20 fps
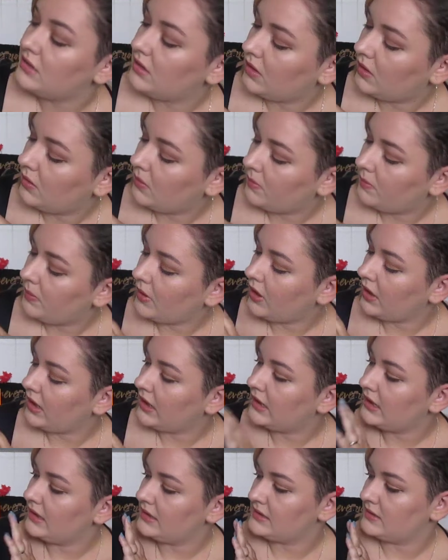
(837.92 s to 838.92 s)
you know,
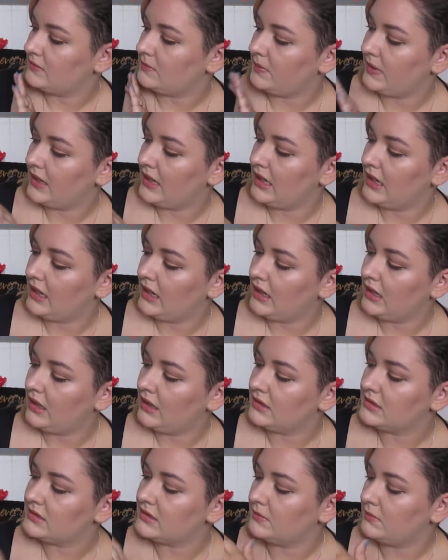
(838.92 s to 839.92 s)
burgundies and
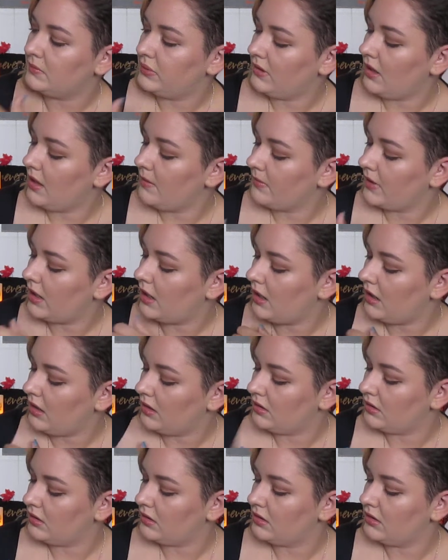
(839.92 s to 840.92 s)
pinks and plum
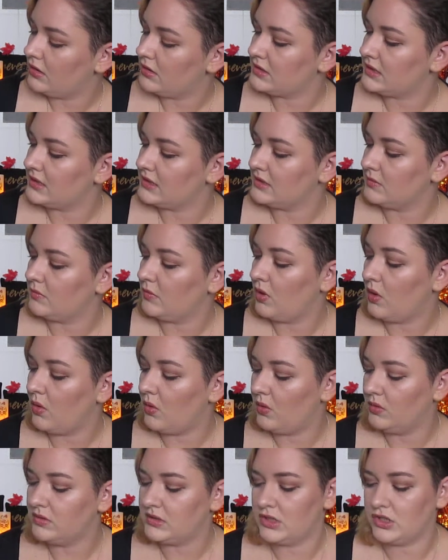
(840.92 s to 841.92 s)
colors and some
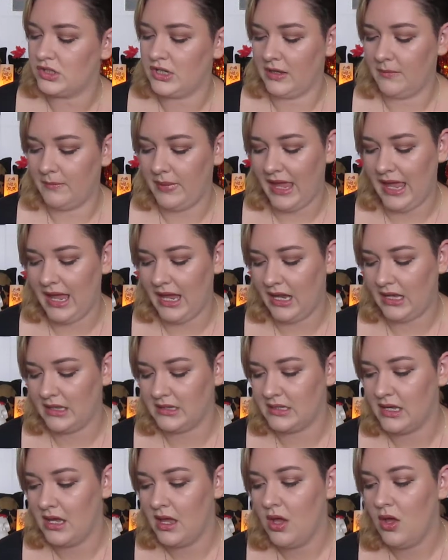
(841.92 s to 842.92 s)
golds and
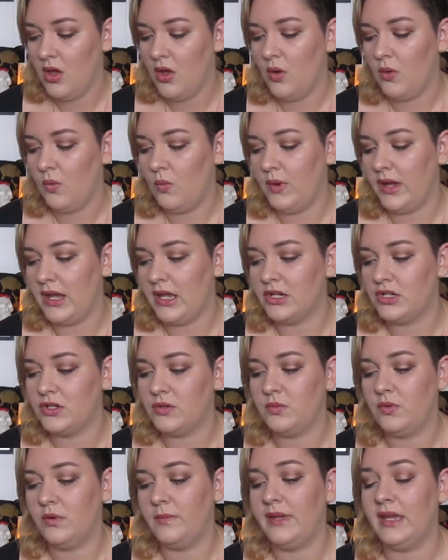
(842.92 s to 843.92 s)
champagnes,
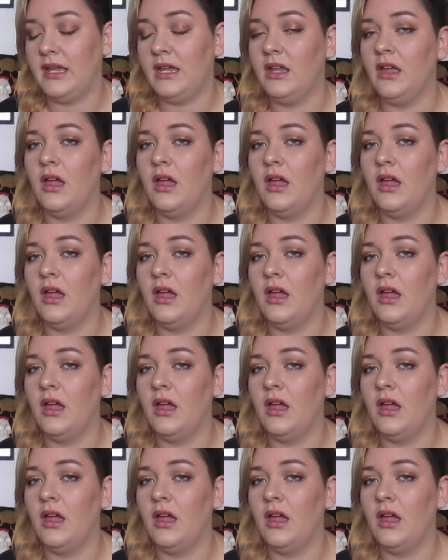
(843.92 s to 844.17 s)
which will be